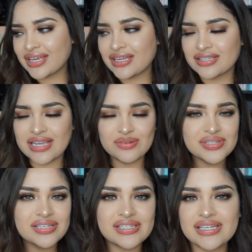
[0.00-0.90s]
He down
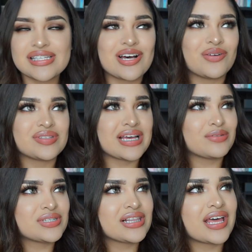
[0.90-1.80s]
to the detail,
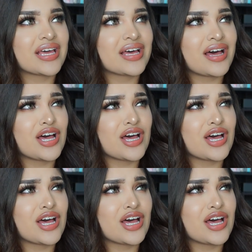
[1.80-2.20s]
down to like,